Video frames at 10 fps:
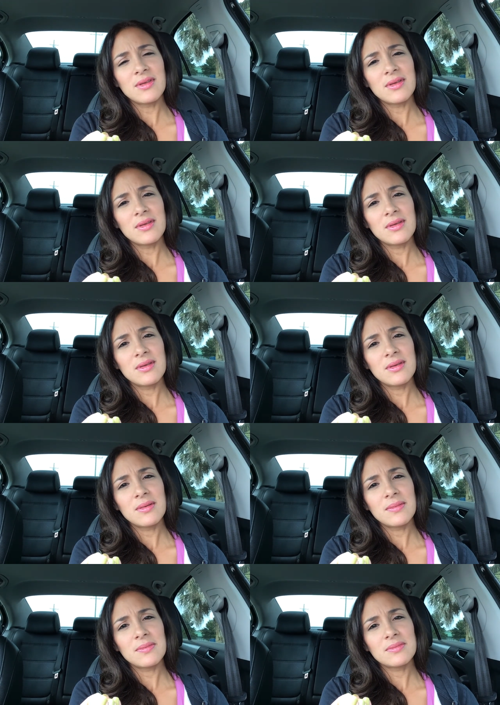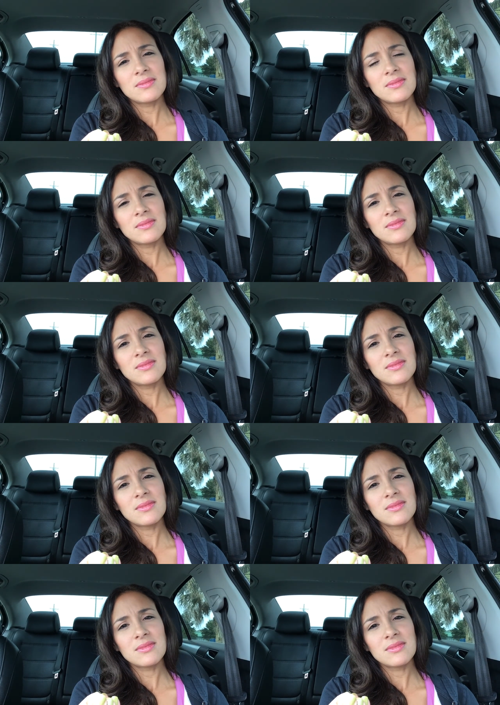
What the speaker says: No one is speaking in this clip.